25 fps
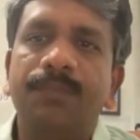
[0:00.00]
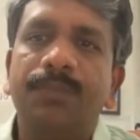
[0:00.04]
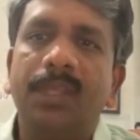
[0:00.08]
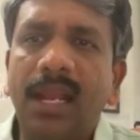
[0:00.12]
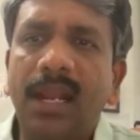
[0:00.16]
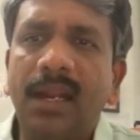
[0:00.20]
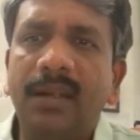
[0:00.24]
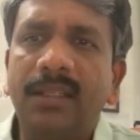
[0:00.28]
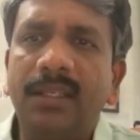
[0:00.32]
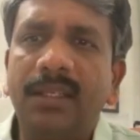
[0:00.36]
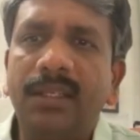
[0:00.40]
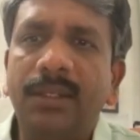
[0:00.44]

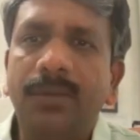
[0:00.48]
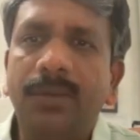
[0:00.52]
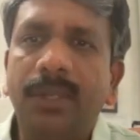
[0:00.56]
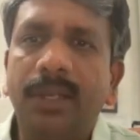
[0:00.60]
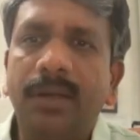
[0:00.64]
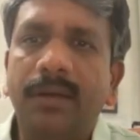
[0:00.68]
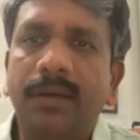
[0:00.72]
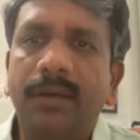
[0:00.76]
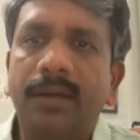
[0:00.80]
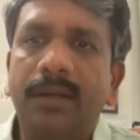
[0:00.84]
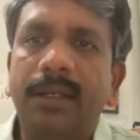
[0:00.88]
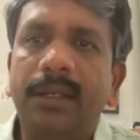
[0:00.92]
and then you can
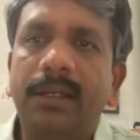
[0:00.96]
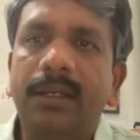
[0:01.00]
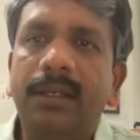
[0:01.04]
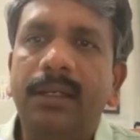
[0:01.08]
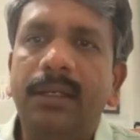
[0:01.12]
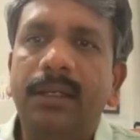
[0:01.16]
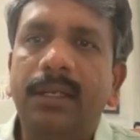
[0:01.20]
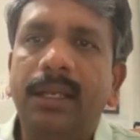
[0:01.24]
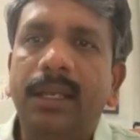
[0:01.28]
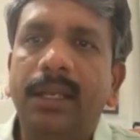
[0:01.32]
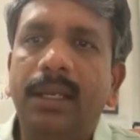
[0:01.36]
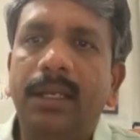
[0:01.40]
run it.
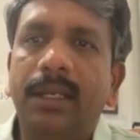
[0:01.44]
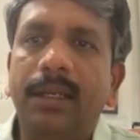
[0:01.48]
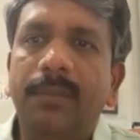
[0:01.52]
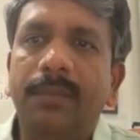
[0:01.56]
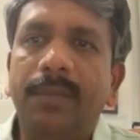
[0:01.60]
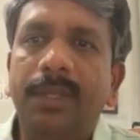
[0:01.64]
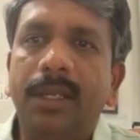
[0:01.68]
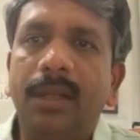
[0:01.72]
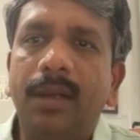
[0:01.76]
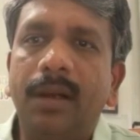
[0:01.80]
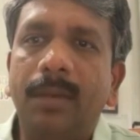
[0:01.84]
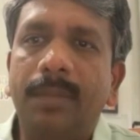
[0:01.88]
Let
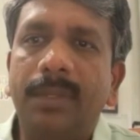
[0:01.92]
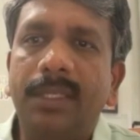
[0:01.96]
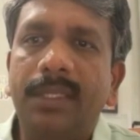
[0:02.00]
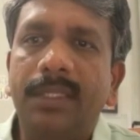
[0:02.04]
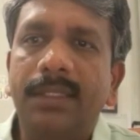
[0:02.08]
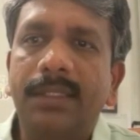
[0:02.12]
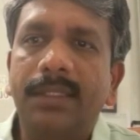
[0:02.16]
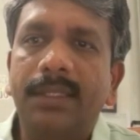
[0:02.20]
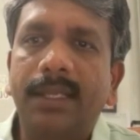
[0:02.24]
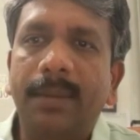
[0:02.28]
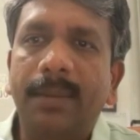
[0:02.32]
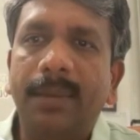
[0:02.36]
me copy
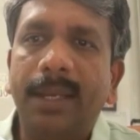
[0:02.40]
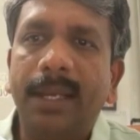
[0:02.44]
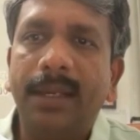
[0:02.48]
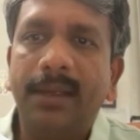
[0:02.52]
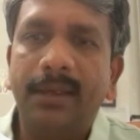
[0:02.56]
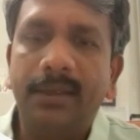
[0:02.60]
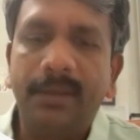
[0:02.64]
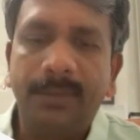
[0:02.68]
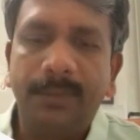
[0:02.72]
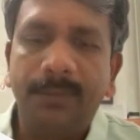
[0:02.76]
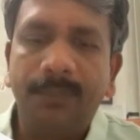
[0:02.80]
this command.